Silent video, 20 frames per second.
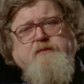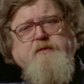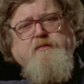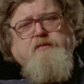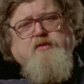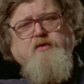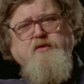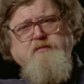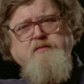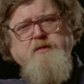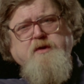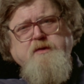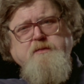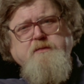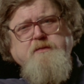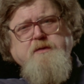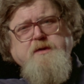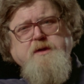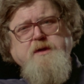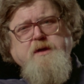of a bull
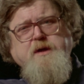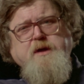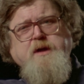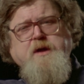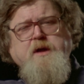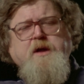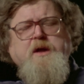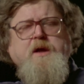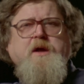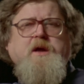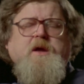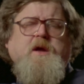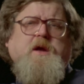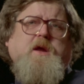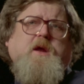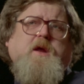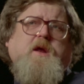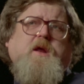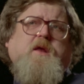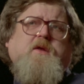moose,
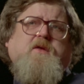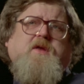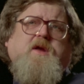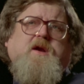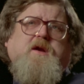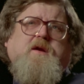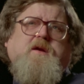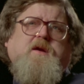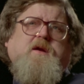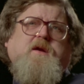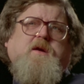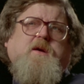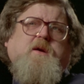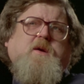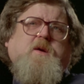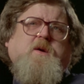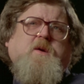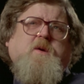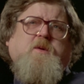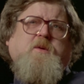that,
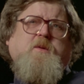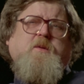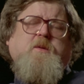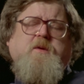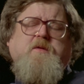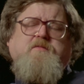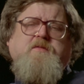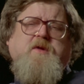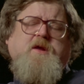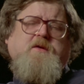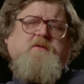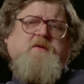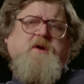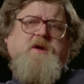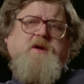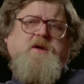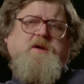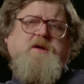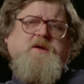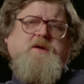in many
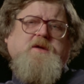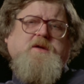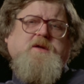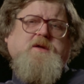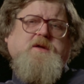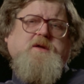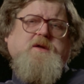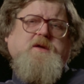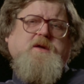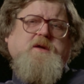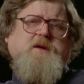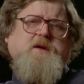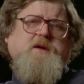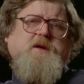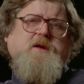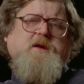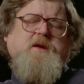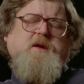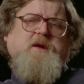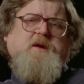ways,
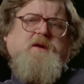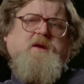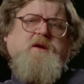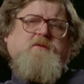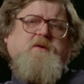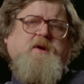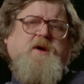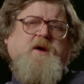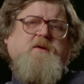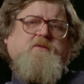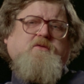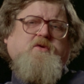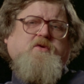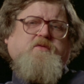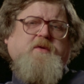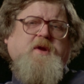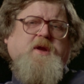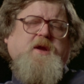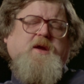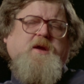that what I
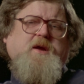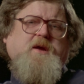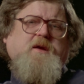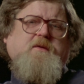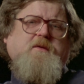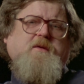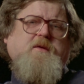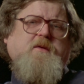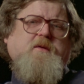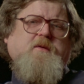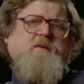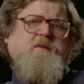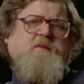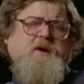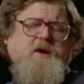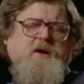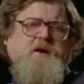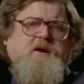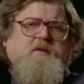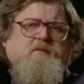was really
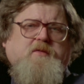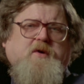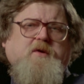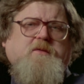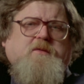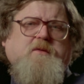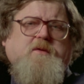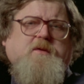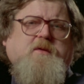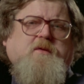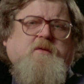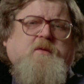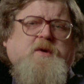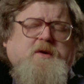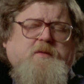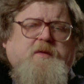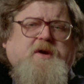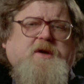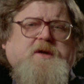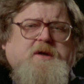writing about
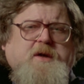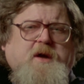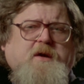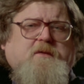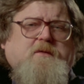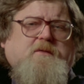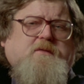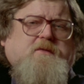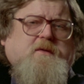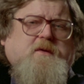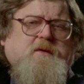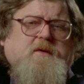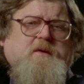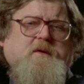was myself,